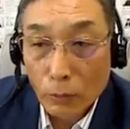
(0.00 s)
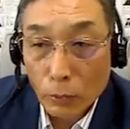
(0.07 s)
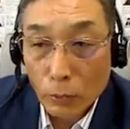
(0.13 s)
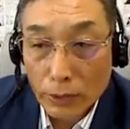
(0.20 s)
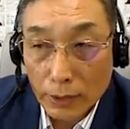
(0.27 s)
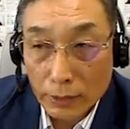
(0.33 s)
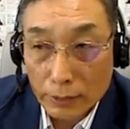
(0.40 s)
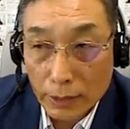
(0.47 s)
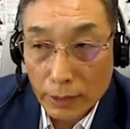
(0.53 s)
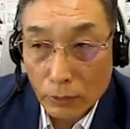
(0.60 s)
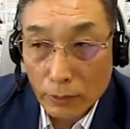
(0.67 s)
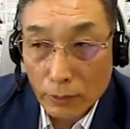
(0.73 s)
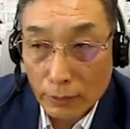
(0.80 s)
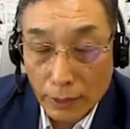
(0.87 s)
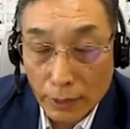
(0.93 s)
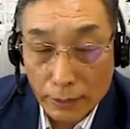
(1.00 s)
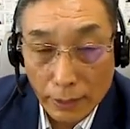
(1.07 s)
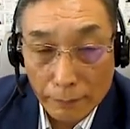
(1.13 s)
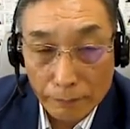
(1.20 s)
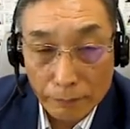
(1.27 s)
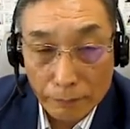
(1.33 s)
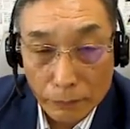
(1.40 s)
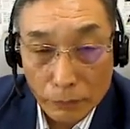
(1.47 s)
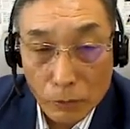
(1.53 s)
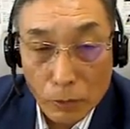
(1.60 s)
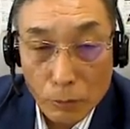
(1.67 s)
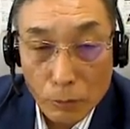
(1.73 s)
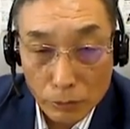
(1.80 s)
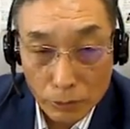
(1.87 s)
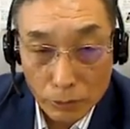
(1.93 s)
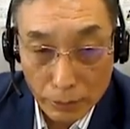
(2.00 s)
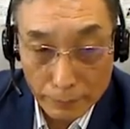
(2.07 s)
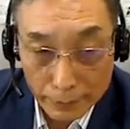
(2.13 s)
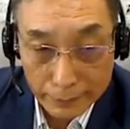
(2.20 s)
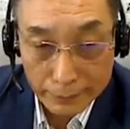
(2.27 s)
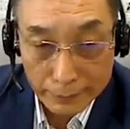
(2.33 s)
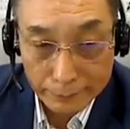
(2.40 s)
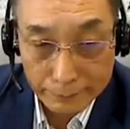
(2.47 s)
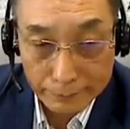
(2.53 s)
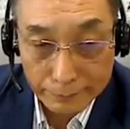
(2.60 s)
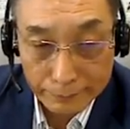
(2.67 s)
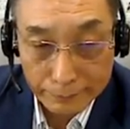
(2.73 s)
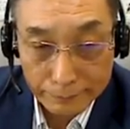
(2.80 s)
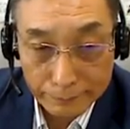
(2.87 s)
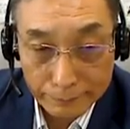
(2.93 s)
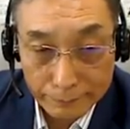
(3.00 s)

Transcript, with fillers: So Tokkatsu brought